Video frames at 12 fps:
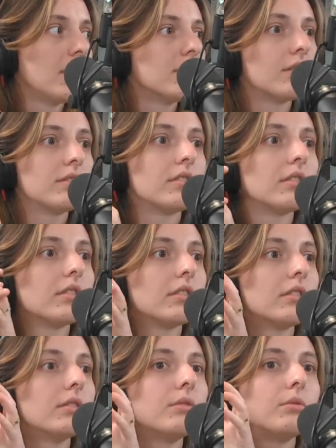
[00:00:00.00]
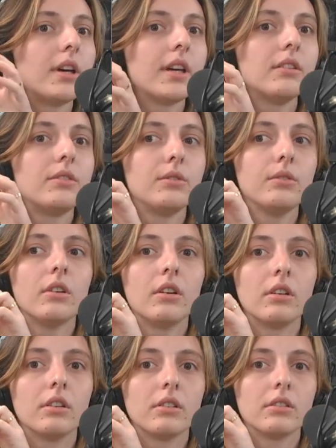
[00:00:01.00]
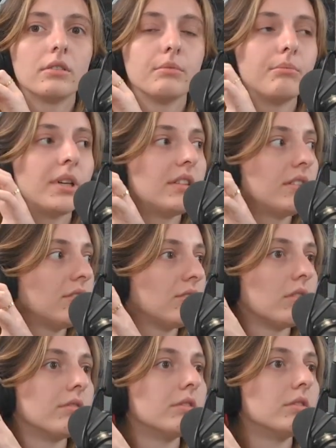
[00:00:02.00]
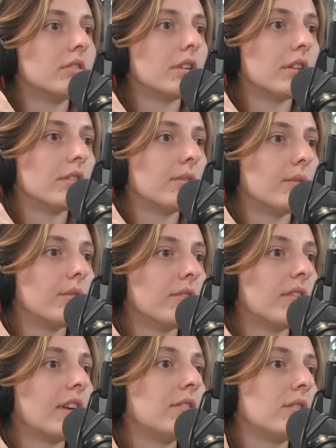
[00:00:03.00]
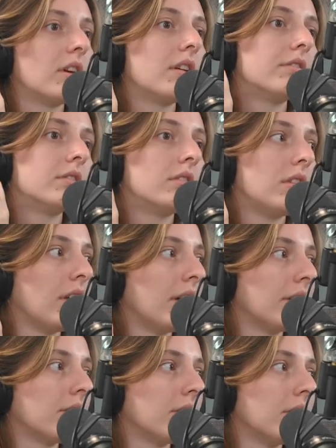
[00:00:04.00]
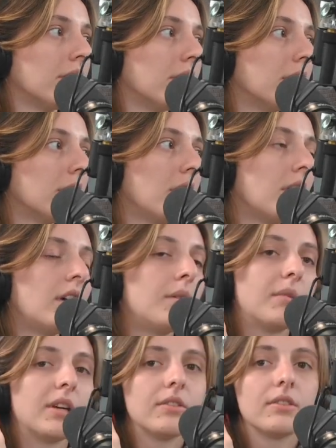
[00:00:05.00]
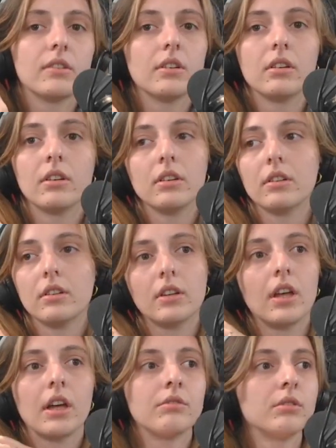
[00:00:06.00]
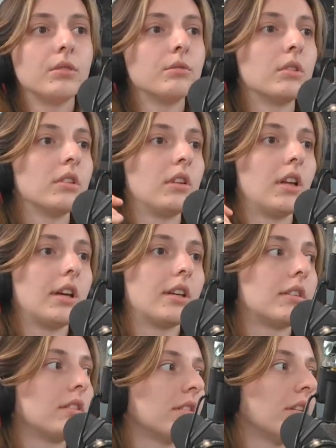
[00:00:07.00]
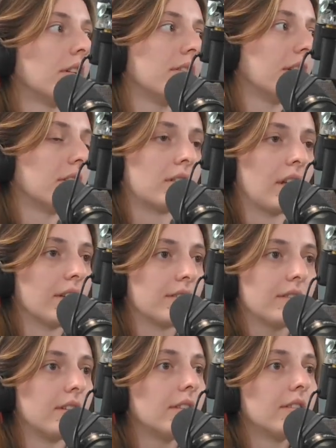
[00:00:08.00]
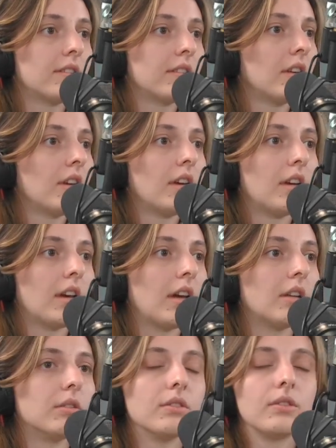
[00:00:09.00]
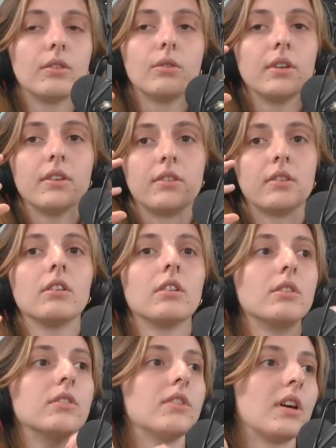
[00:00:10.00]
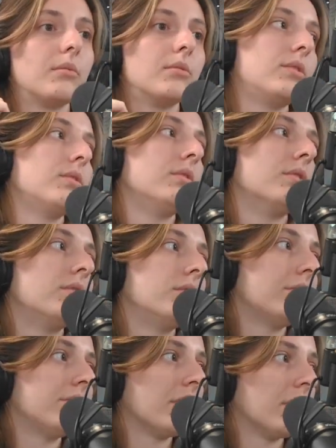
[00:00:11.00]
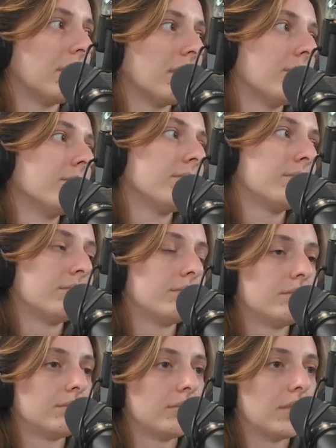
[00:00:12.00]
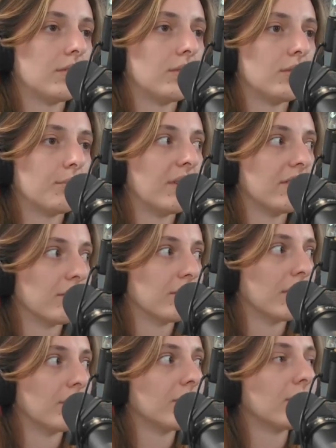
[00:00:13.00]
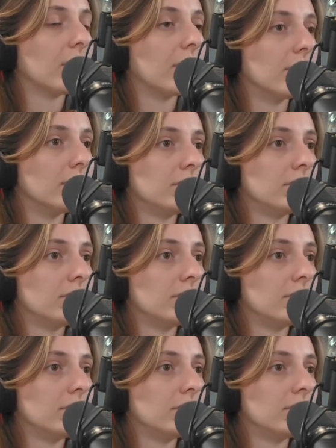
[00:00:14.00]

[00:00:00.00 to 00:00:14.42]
So it's a good way to meet each other and to stay together, like because everyone like got their classes, and so it's a good time to find them and to spend some time together.